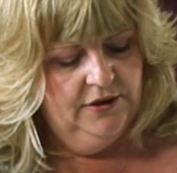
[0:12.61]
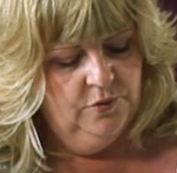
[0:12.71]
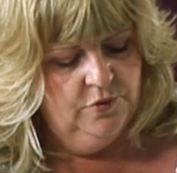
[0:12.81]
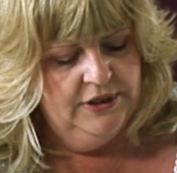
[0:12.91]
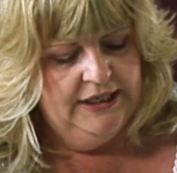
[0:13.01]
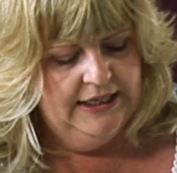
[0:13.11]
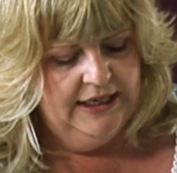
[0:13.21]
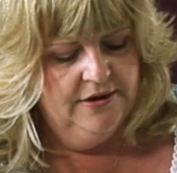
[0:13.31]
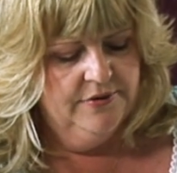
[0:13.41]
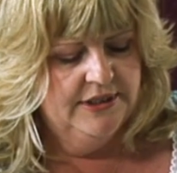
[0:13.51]
The warning
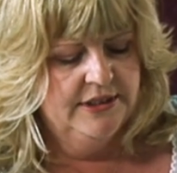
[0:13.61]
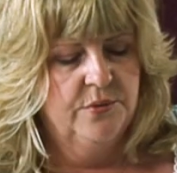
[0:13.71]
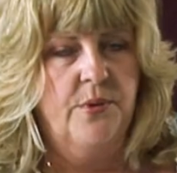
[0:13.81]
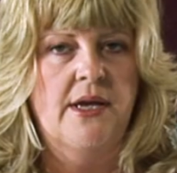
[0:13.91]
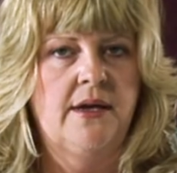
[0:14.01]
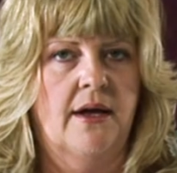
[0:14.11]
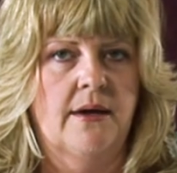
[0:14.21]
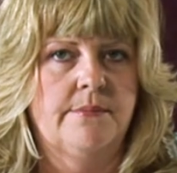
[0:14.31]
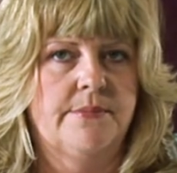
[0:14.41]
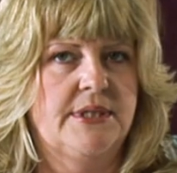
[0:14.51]
here is to wake
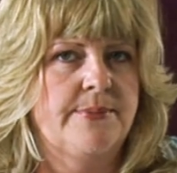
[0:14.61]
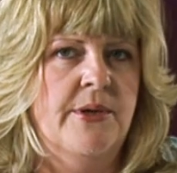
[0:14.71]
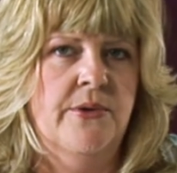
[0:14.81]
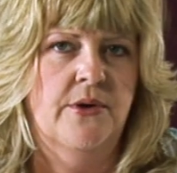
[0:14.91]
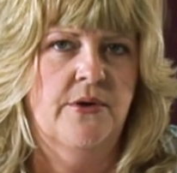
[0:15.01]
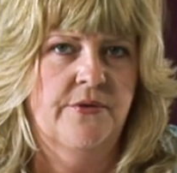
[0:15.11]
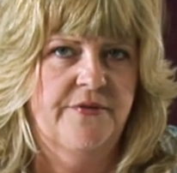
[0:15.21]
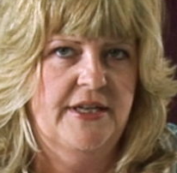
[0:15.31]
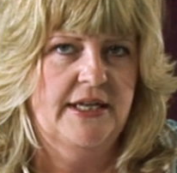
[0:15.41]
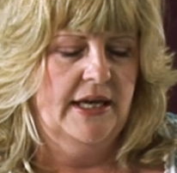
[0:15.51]
up, smell the
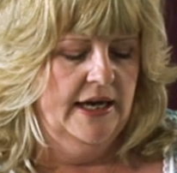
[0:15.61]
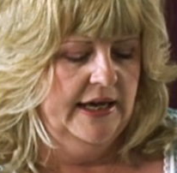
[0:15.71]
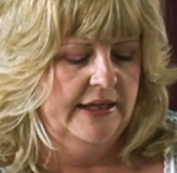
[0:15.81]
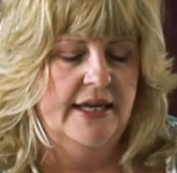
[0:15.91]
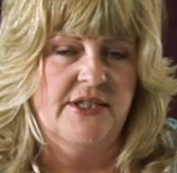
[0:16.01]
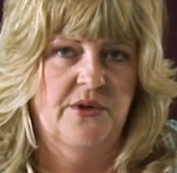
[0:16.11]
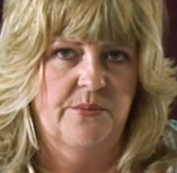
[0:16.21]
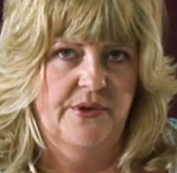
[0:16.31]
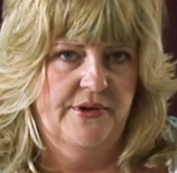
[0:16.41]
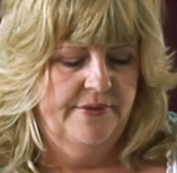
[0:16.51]
coffee, and get
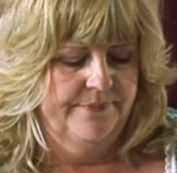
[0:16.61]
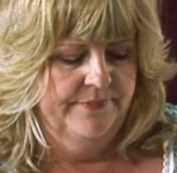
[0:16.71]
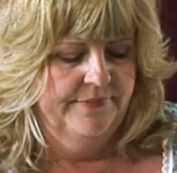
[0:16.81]
on with it.